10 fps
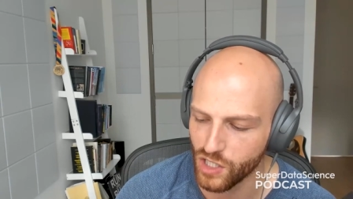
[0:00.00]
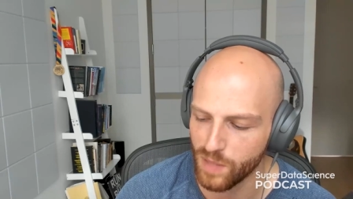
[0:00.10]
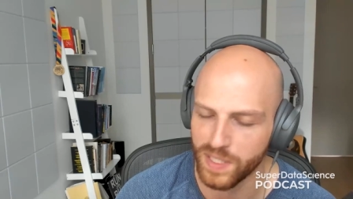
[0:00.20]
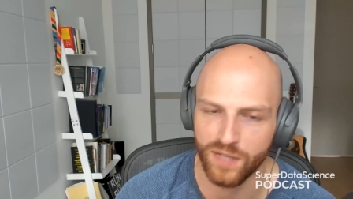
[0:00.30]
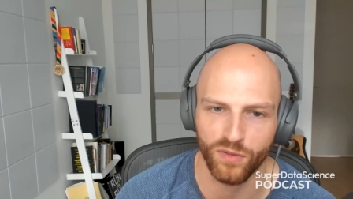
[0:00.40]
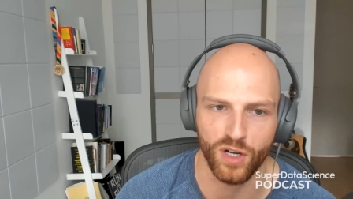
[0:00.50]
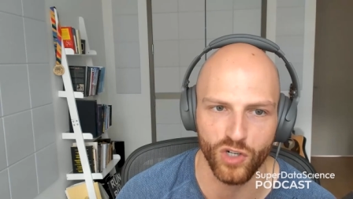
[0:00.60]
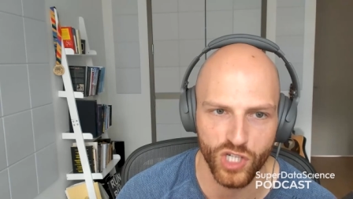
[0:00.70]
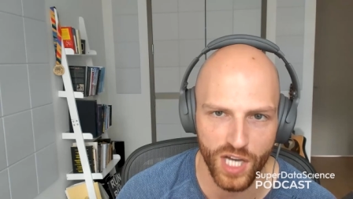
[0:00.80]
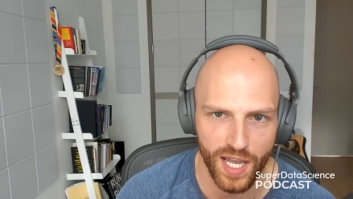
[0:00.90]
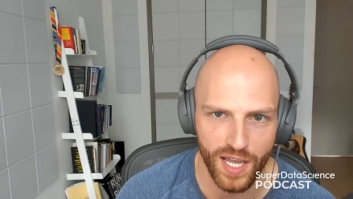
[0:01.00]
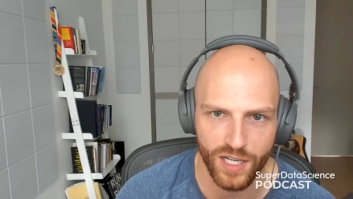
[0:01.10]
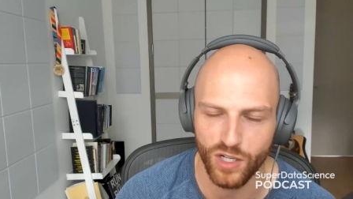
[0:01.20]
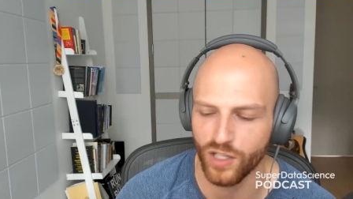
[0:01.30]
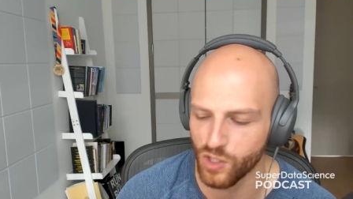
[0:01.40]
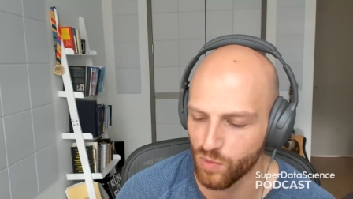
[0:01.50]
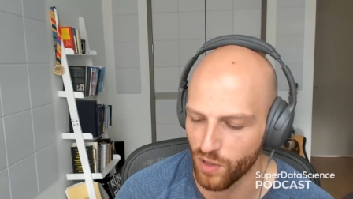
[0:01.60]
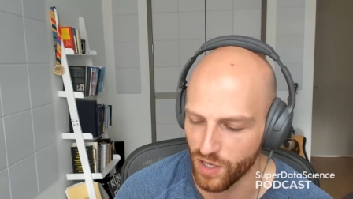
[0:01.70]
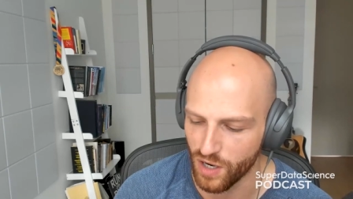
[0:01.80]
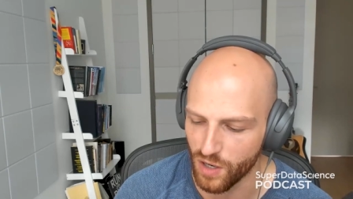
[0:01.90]
GPT4All-J, Dolly
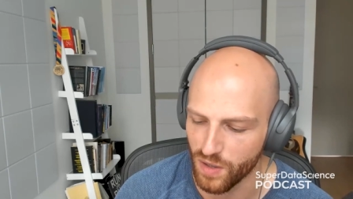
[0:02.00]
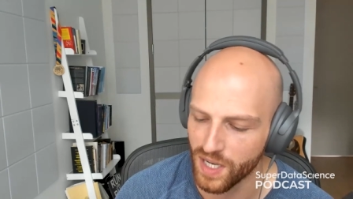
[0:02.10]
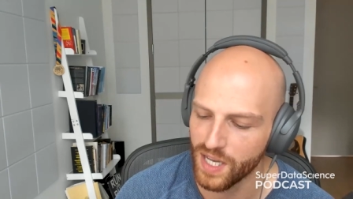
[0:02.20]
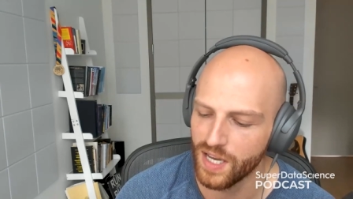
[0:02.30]
2.0,